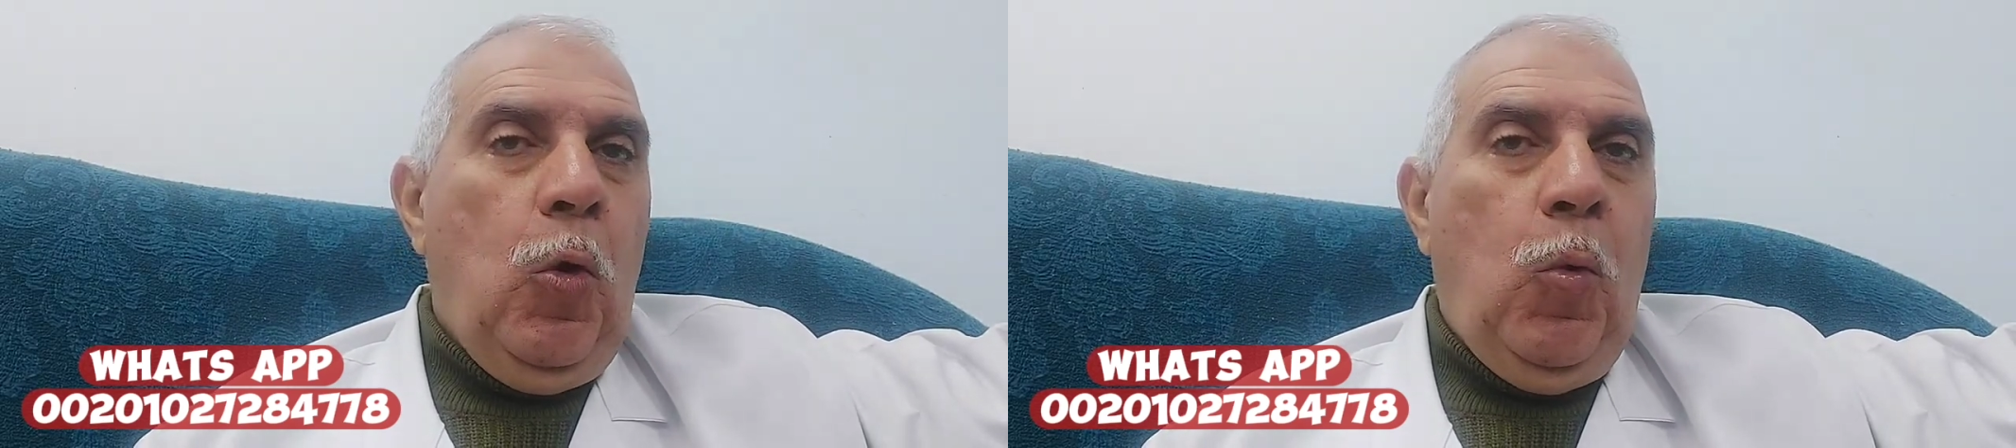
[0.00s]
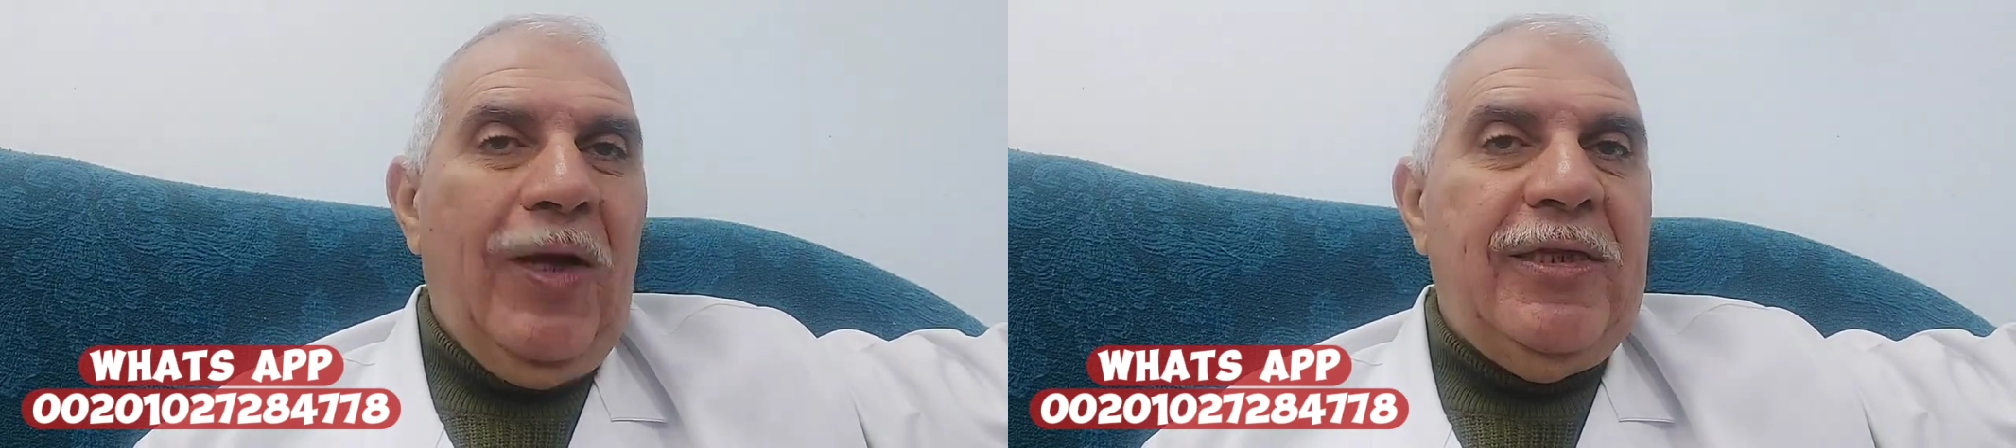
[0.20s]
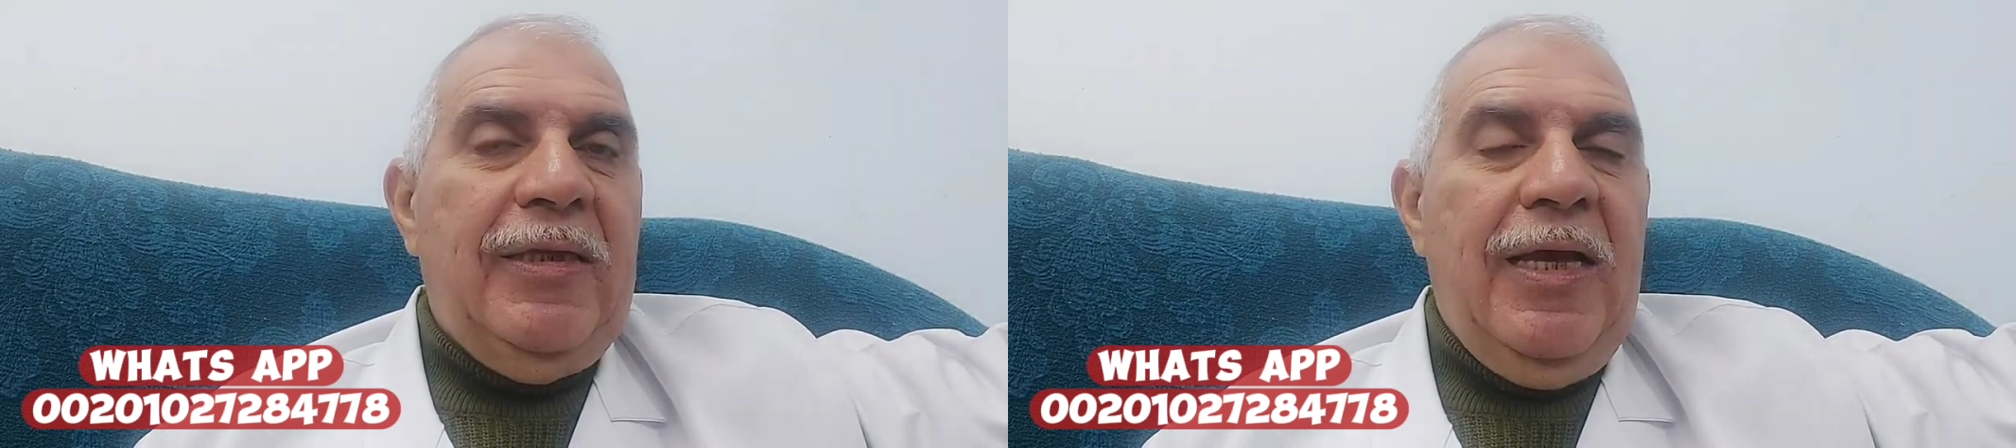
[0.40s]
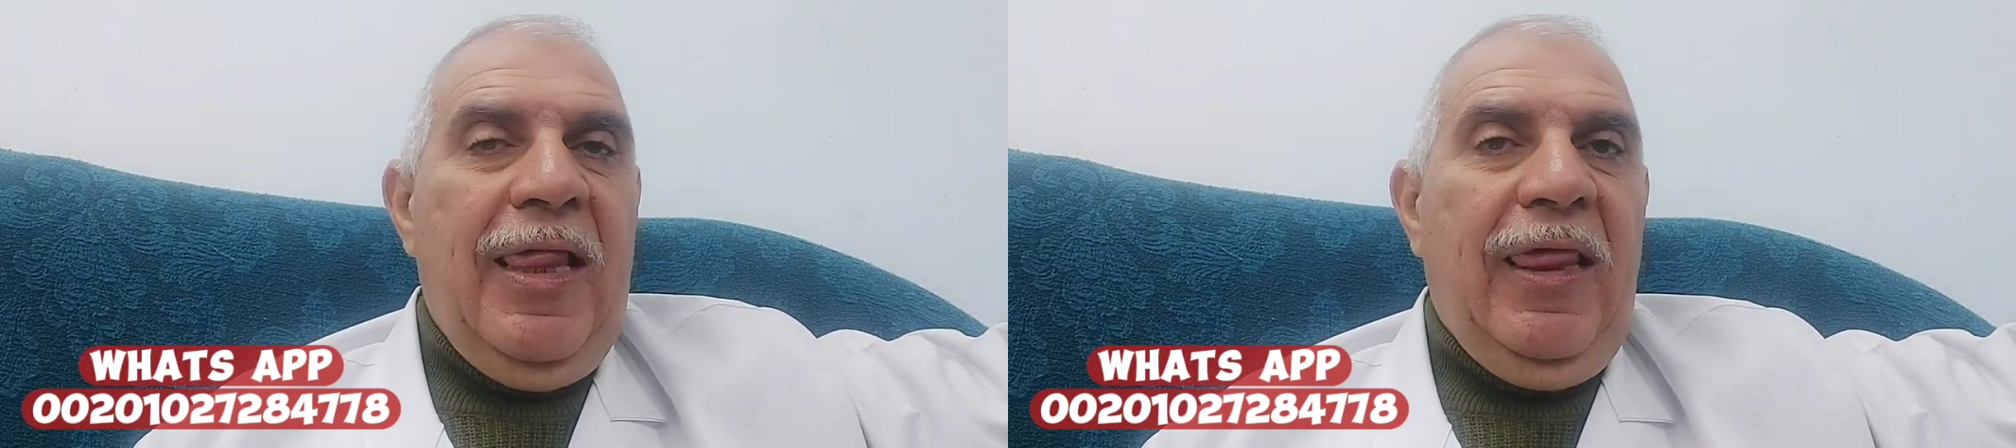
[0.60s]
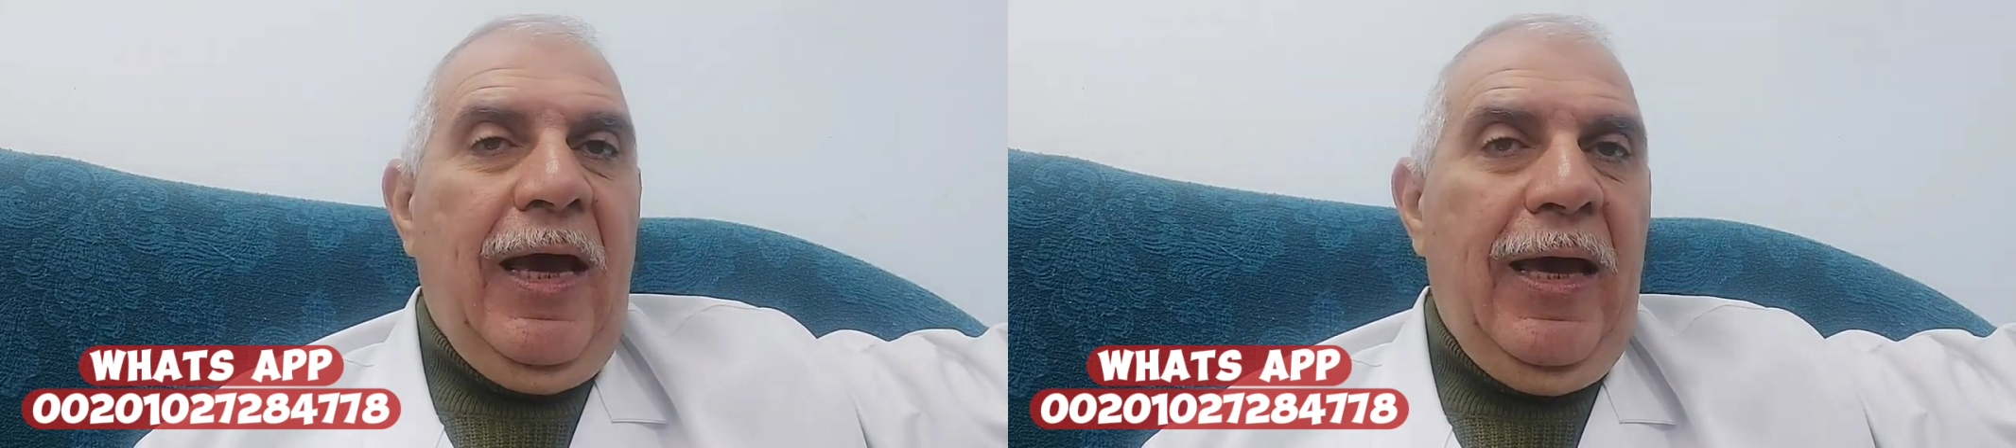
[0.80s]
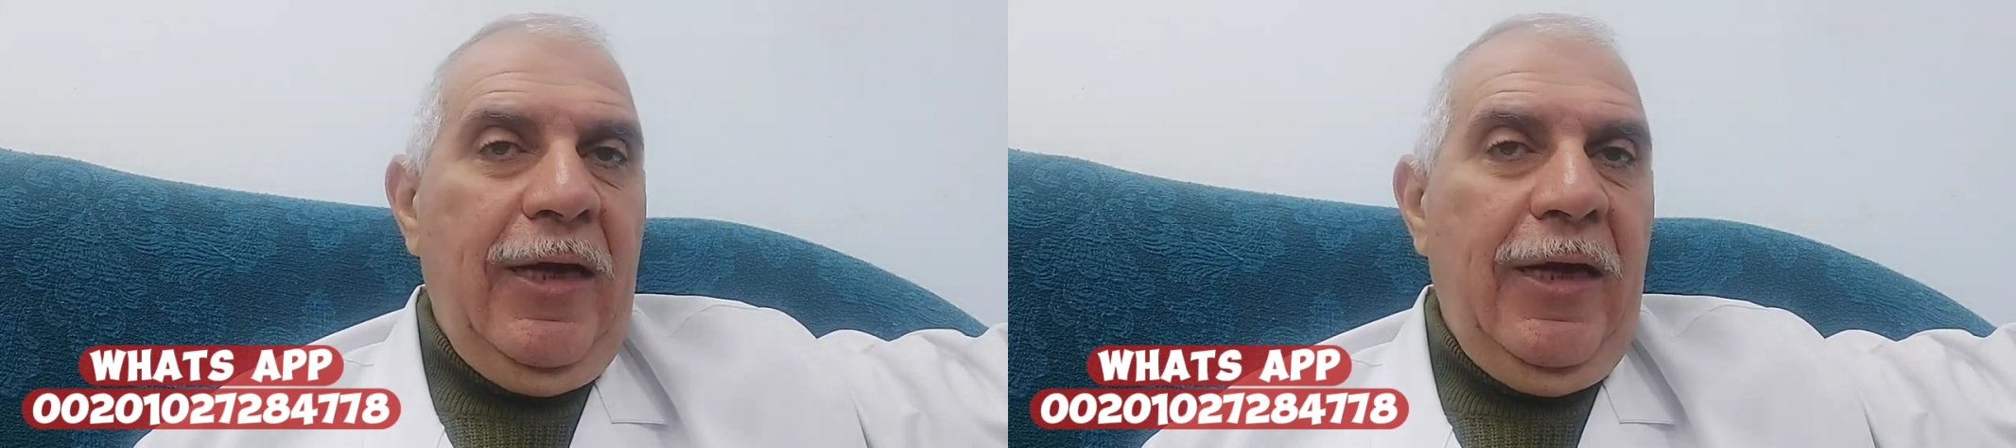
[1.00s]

what the